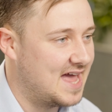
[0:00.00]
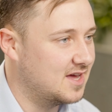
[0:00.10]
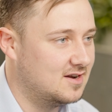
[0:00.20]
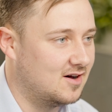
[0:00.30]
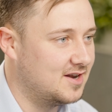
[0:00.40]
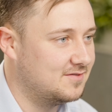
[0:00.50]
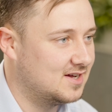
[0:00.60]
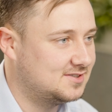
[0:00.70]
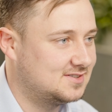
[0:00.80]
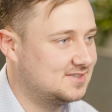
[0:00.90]
eight or nine of
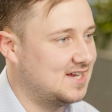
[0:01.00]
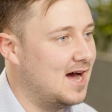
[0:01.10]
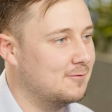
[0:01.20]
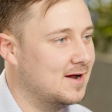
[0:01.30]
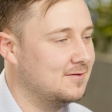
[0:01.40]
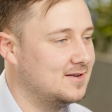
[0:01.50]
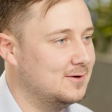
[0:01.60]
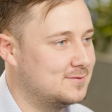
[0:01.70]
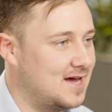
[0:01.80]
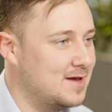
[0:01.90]
us sat around a
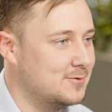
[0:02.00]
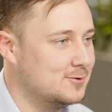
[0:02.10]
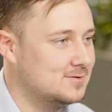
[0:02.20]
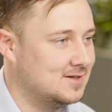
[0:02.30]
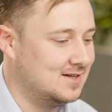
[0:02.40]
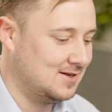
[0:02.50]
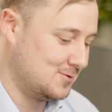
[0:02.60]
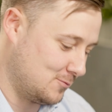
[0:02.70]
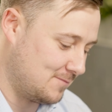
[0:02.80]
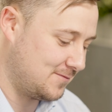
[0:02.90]
little table,
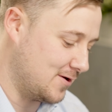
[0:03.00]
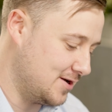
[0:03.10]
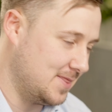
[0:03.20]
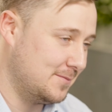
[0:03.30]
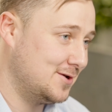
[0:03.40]
one phone in the